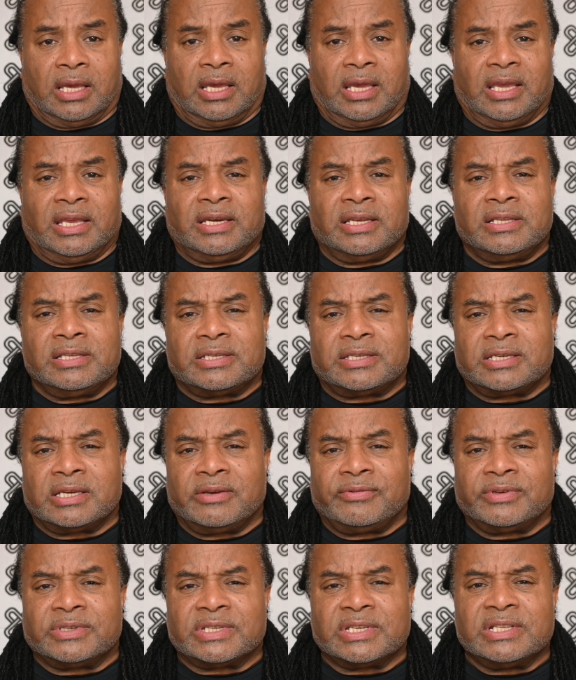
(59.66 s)
He didn't
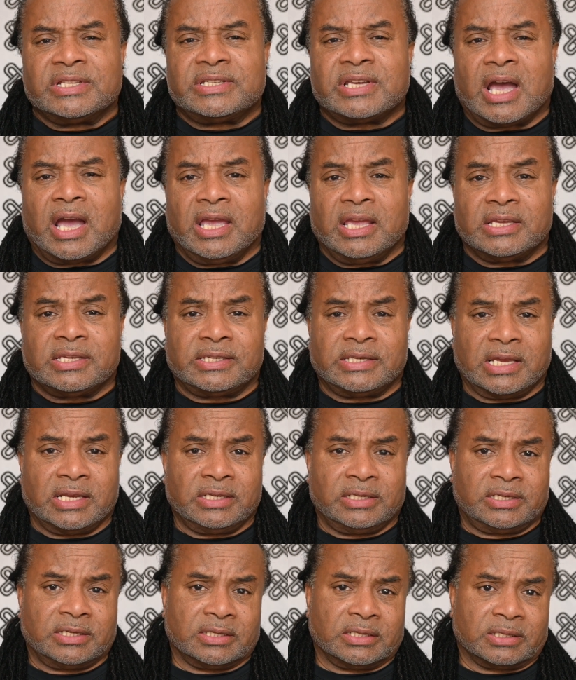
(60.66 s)
serve his entire
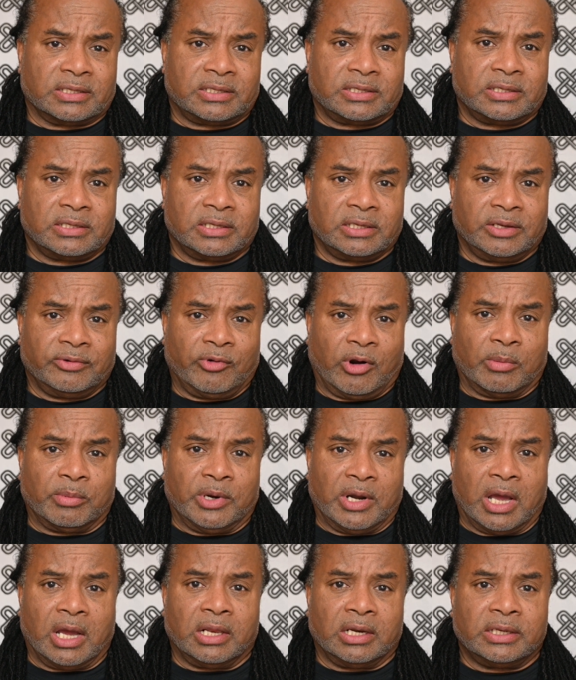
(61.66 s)
sentence in
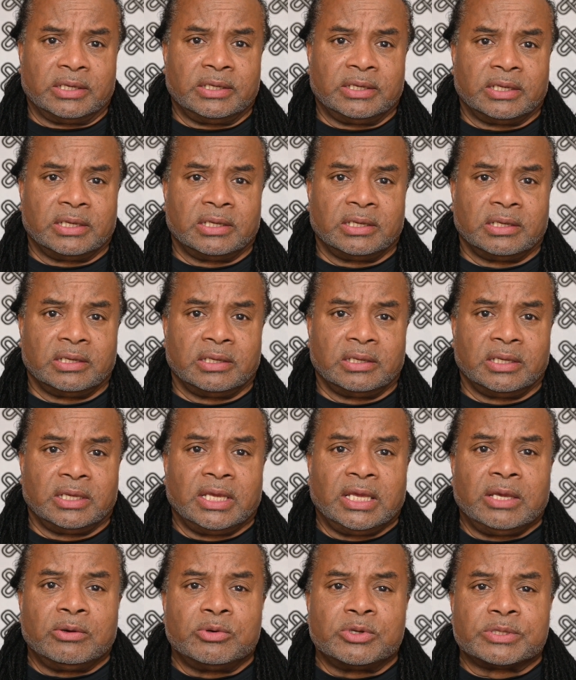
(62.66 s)
Robben Island.
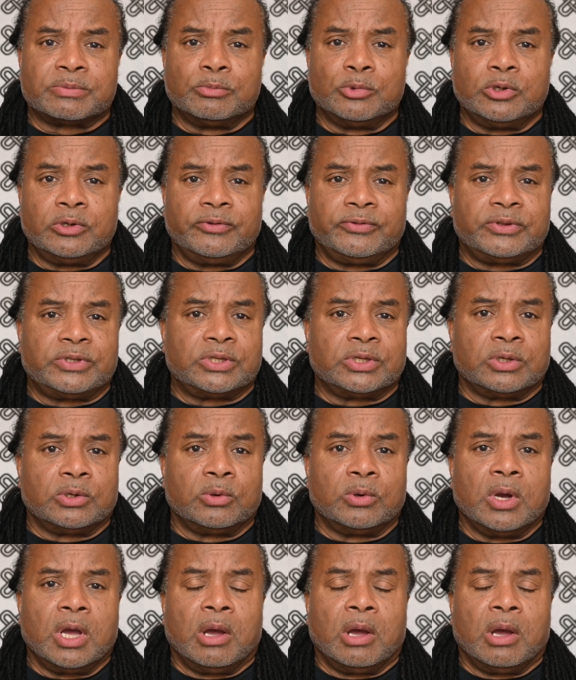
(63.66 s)
He was moved to